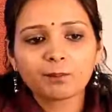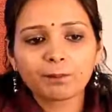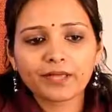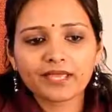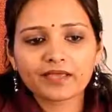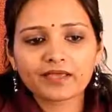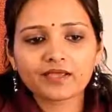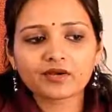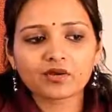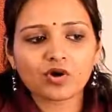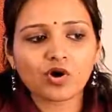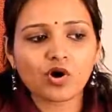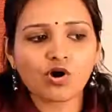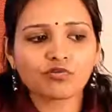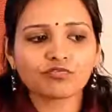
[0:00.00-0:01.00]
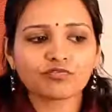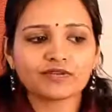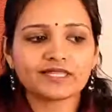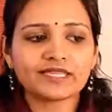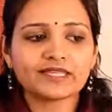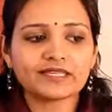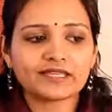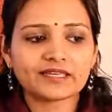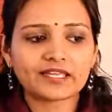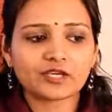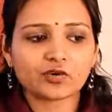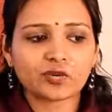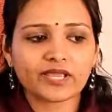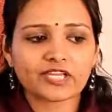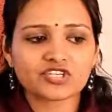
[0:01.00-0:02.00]
Pair of linear
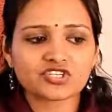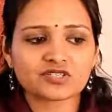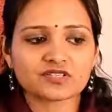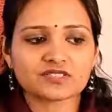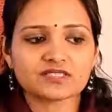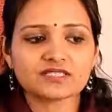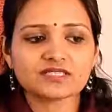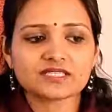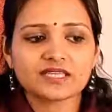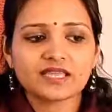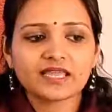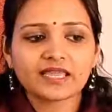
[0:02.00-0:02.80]
equations